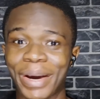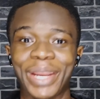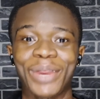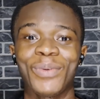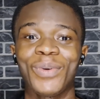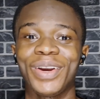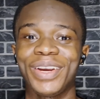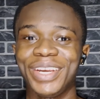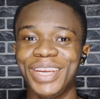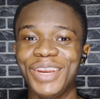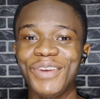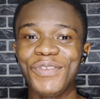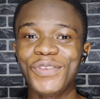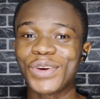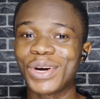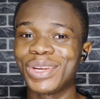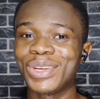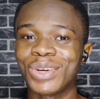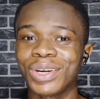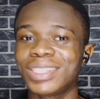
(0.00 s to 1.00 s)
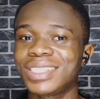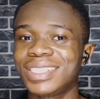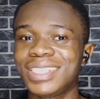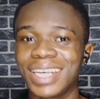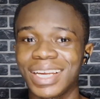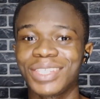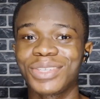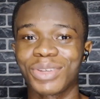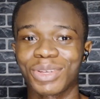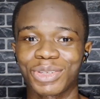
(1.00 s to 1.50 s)
the way, if you are not
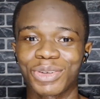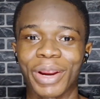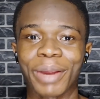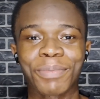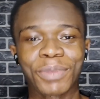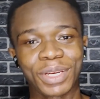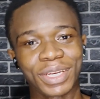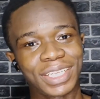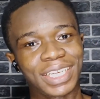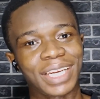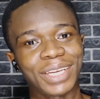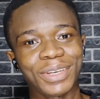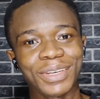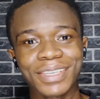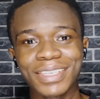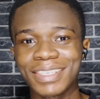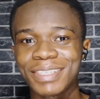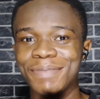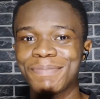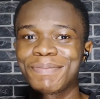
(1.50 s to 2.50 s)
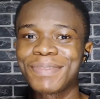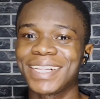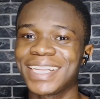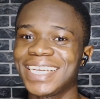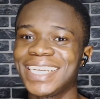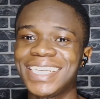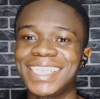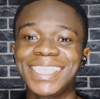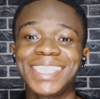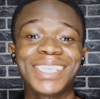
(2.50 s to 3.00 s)
yet subscribed to the channel,
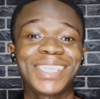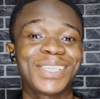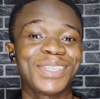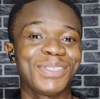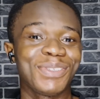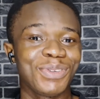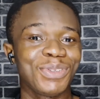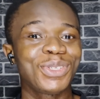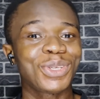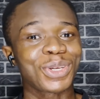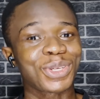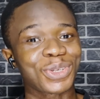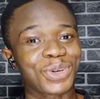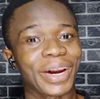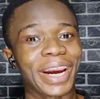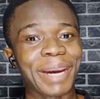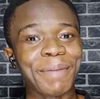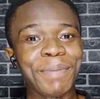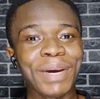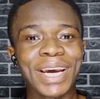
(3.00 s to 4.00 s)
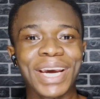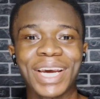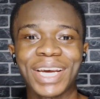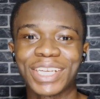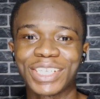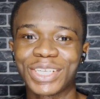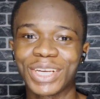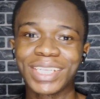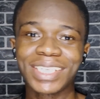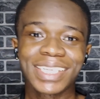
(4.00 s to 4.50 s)
please do subscribe.
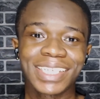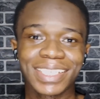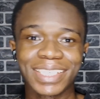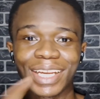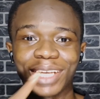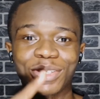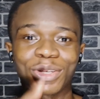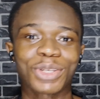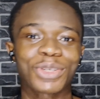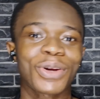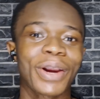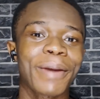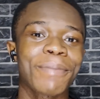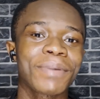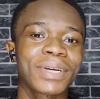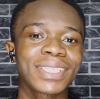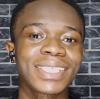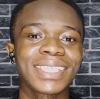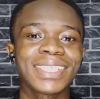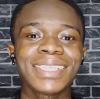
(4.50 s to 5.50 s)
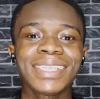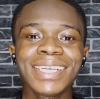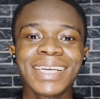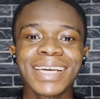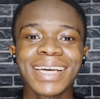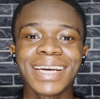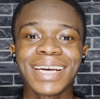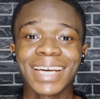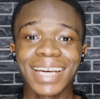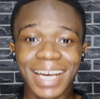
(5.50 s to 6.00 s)
Just hit that subscribe button
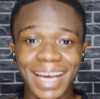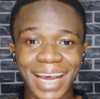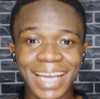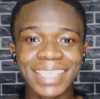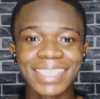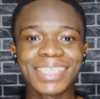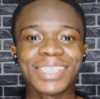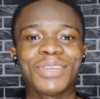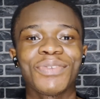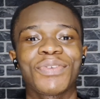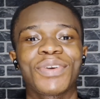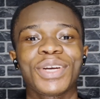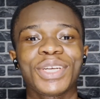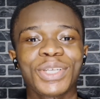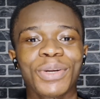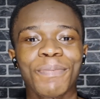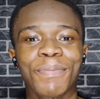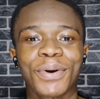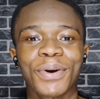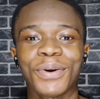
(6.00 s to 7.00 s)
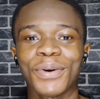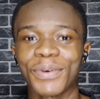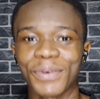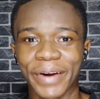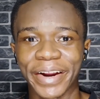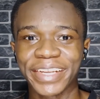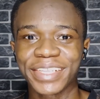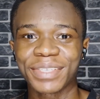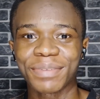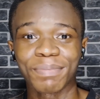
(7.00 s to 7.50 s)
and the notification bell
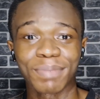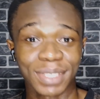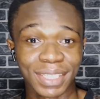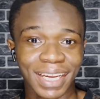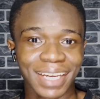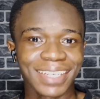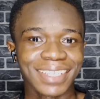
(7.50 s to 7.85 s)
right beside